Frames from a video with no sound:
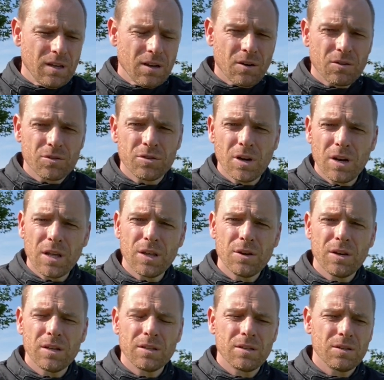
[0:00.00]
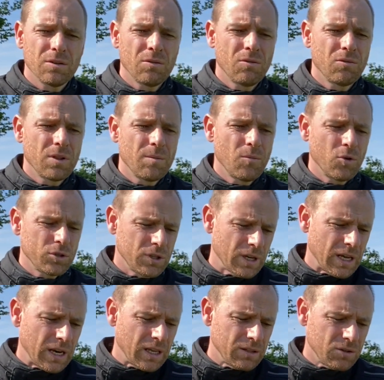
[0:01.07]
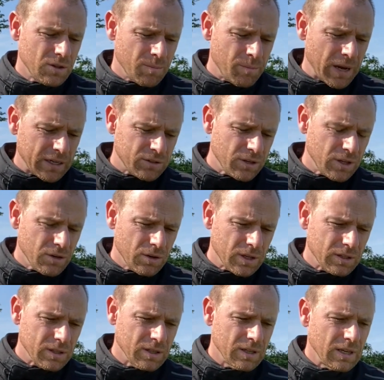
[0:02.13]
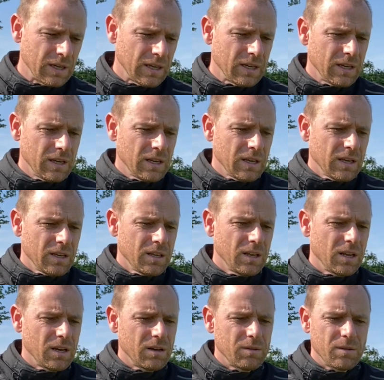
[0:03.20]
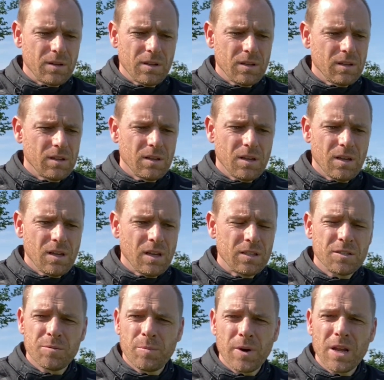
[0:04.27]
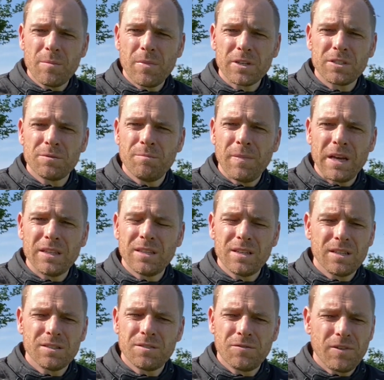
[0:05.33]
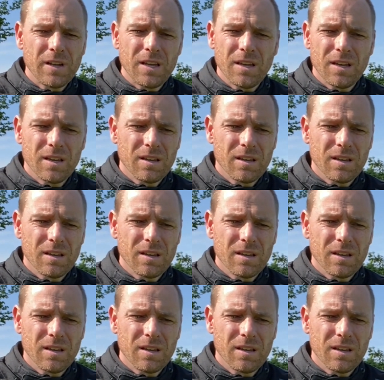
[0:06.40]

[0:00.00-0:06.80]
controller unit or the moisture getting into the battery unit, you know, it's pretty much maintenance free.